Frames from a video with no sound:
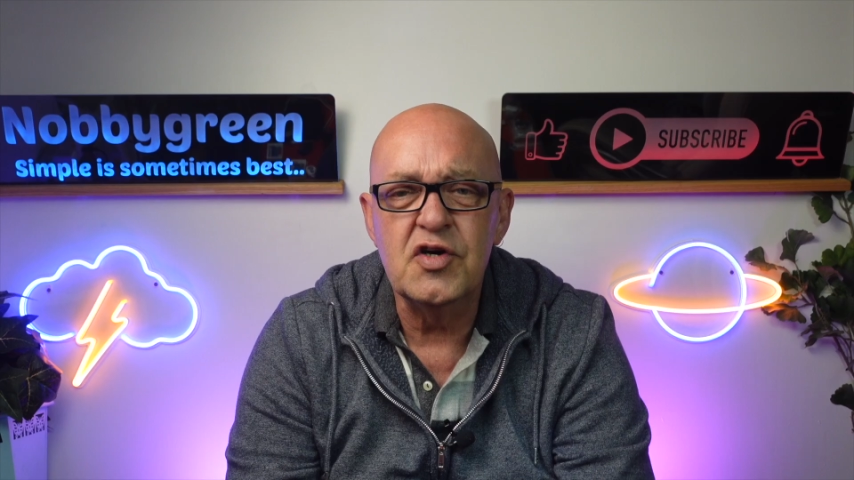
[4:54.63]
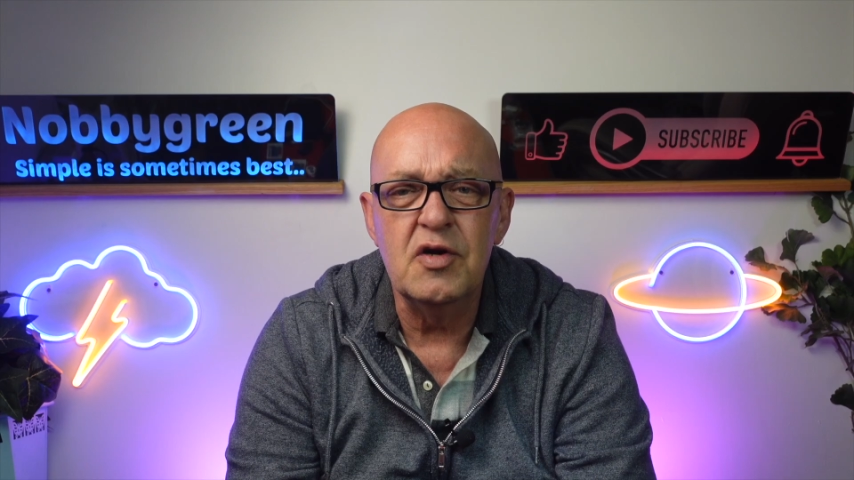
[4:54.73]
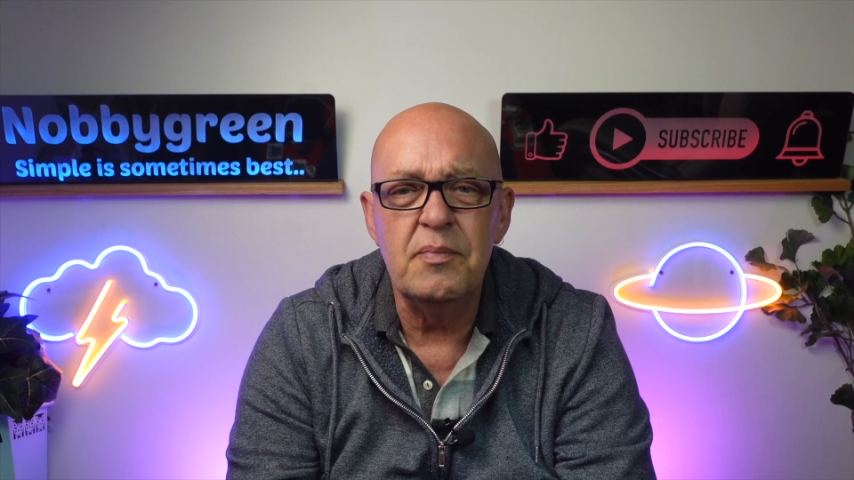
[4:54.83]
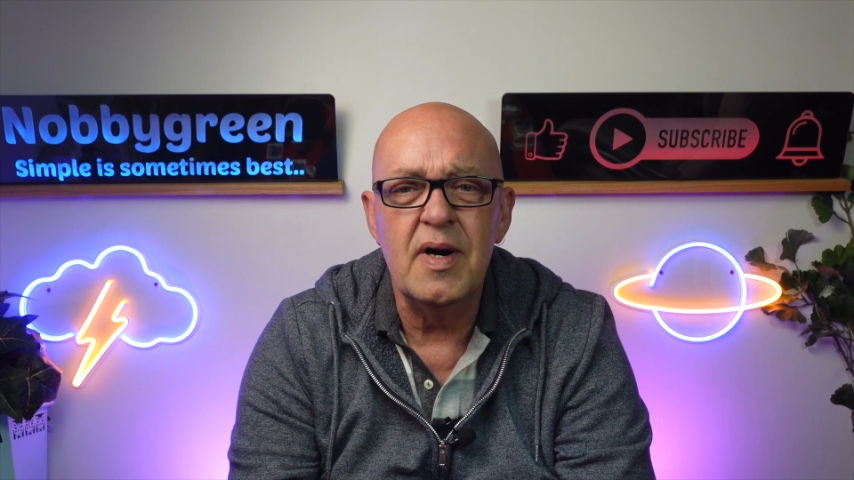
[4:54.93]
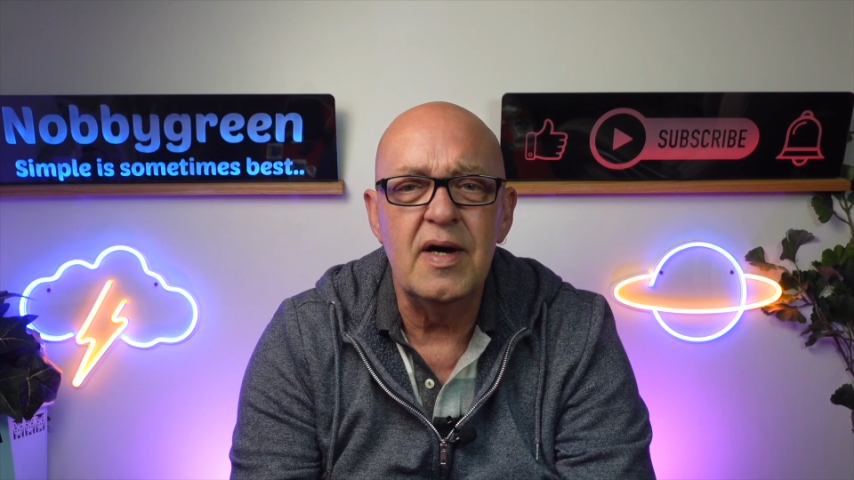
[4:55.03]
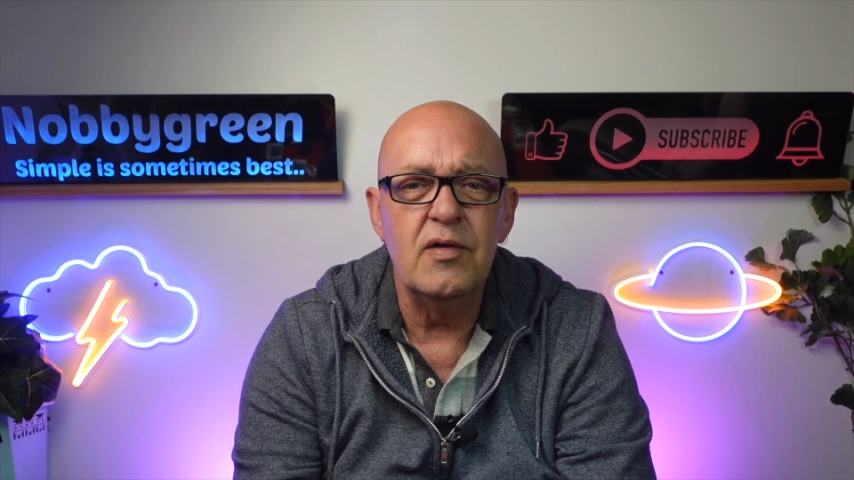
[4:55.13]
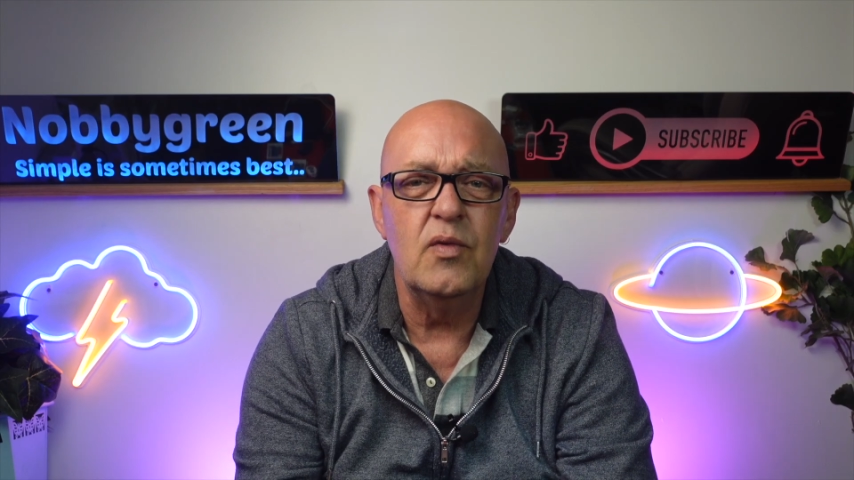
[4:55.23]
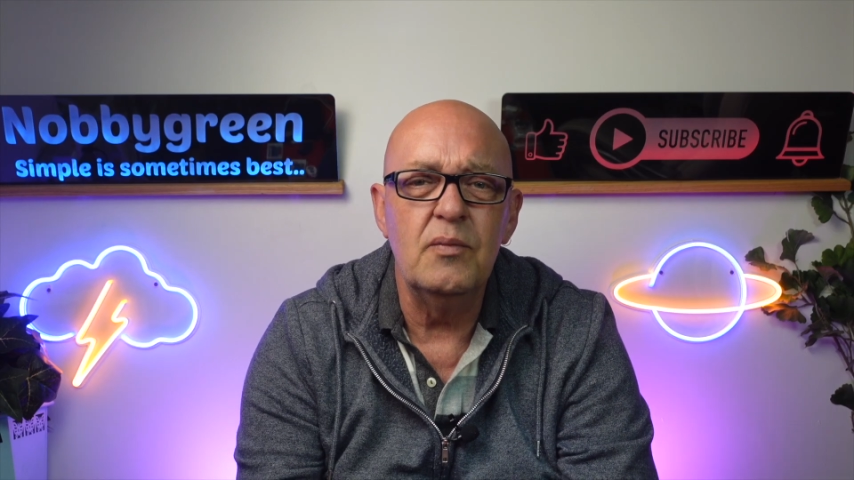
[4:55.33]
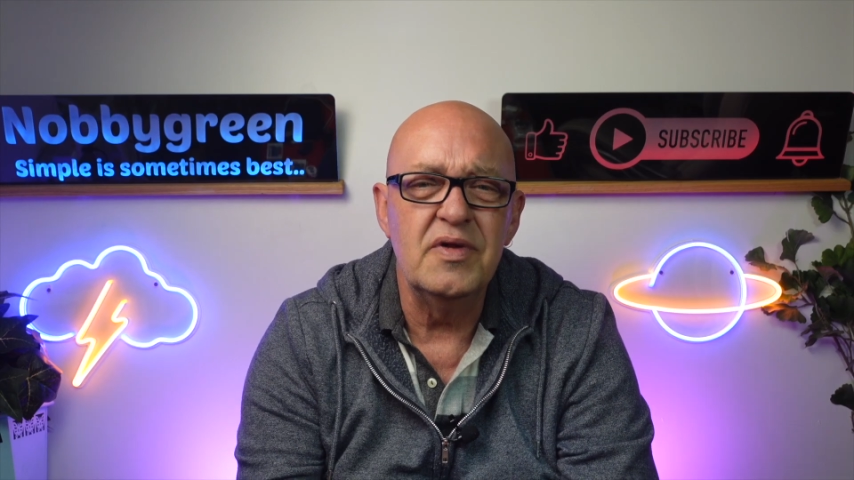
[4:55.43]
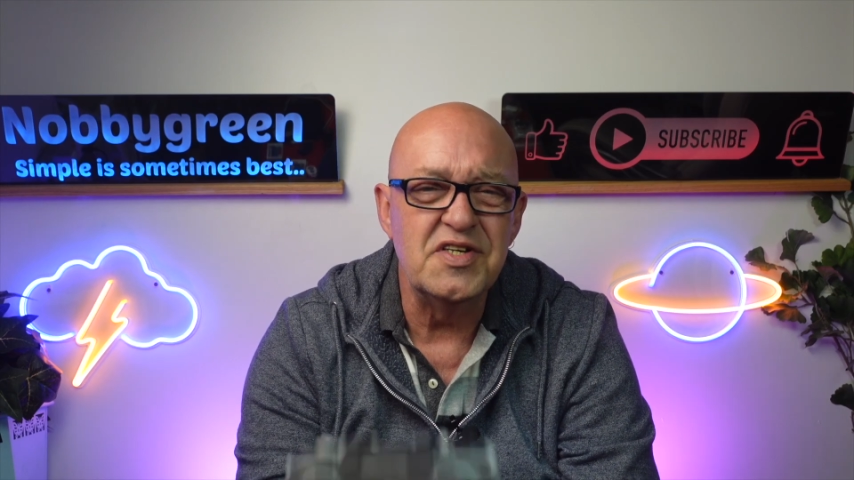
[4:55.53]
going to buy the
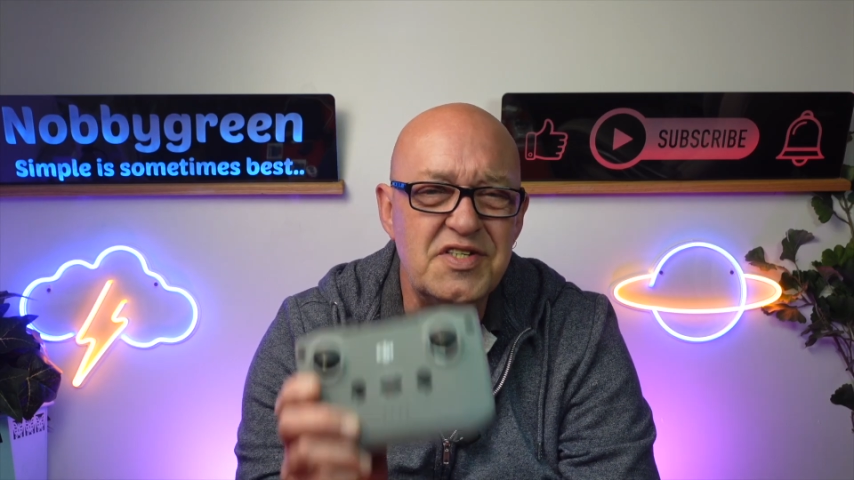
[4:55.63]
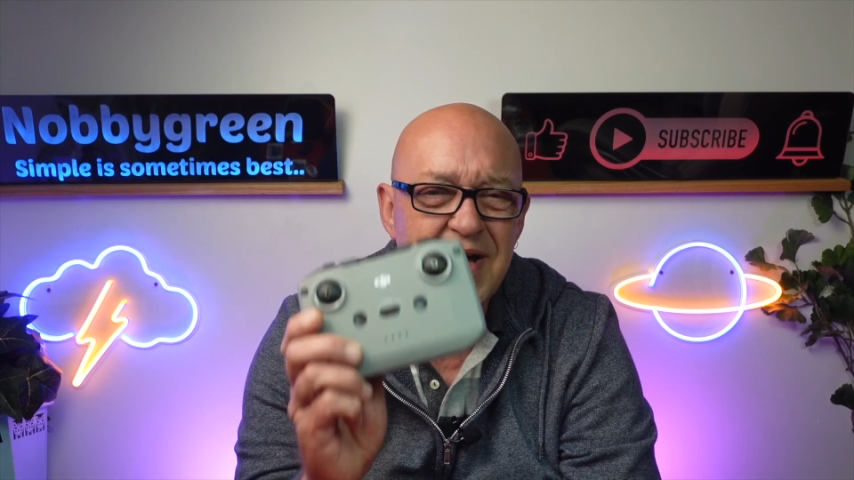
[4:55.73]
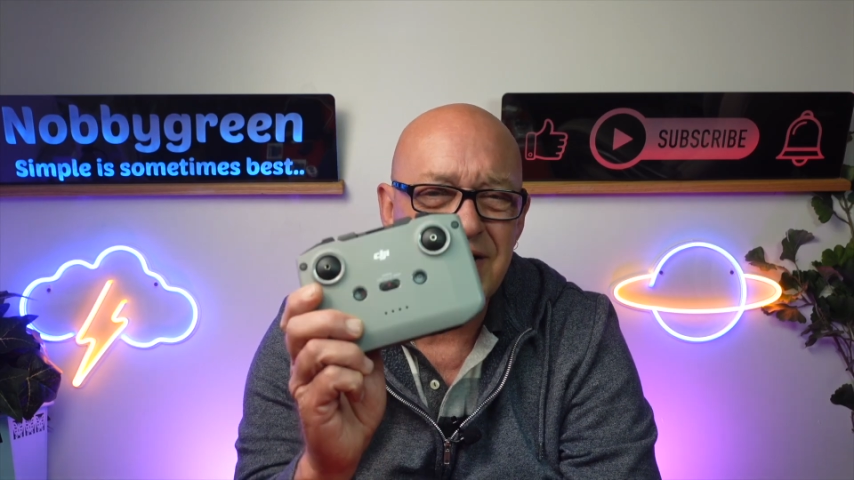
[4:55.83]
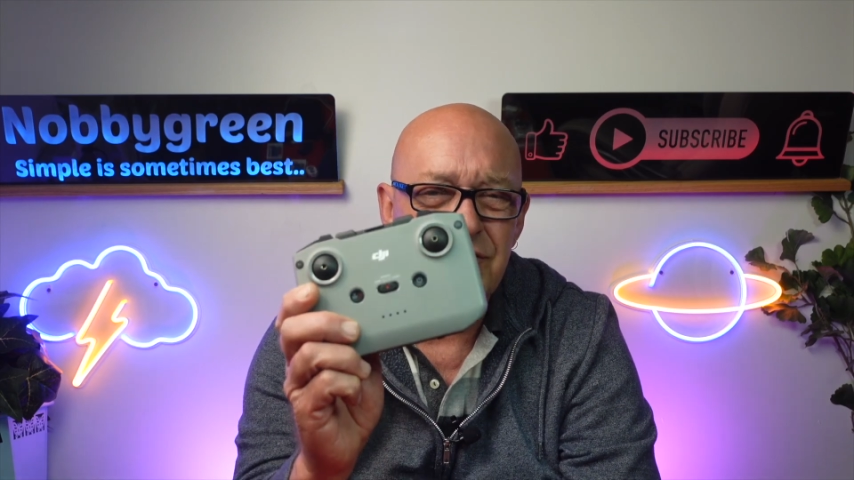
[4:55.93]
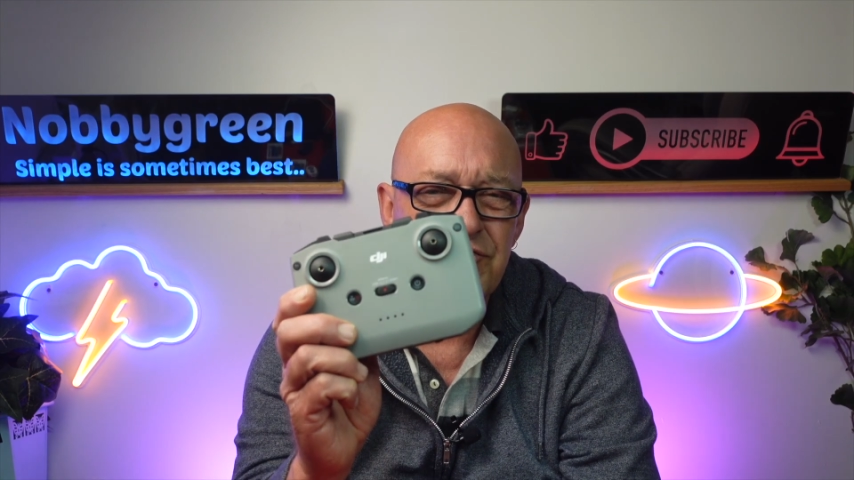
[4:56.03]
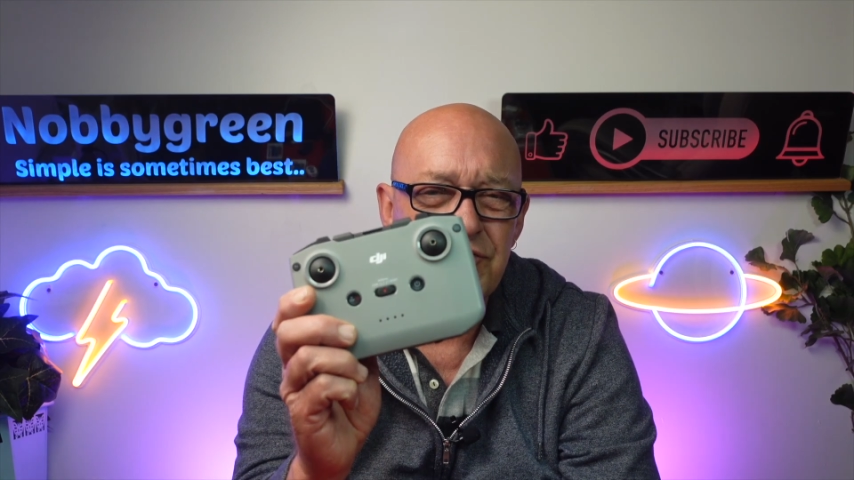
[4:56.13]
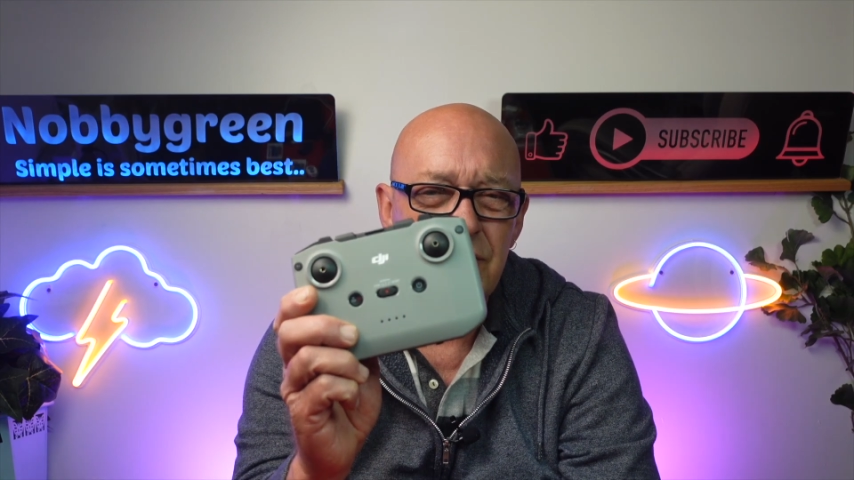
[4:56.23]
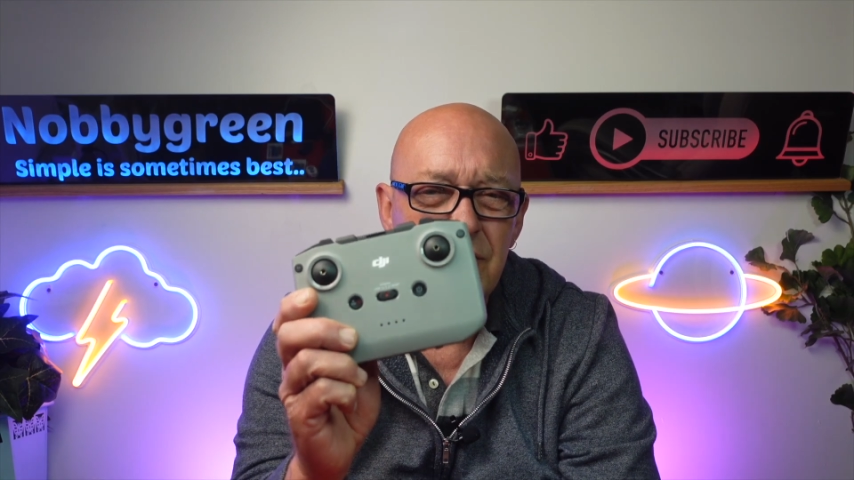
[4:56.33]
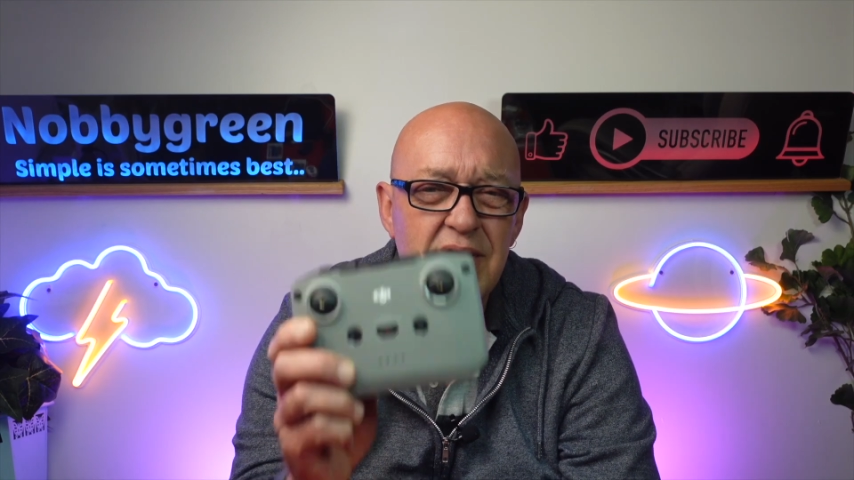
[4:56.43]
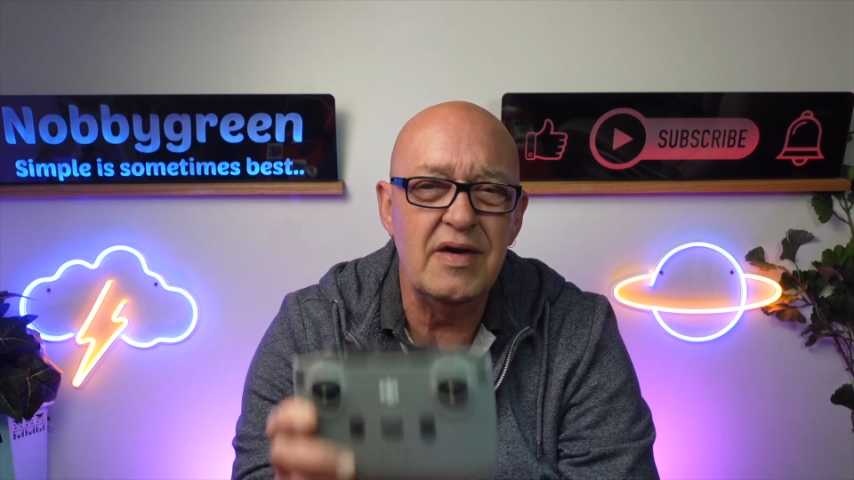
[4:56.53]
one with the standard controller?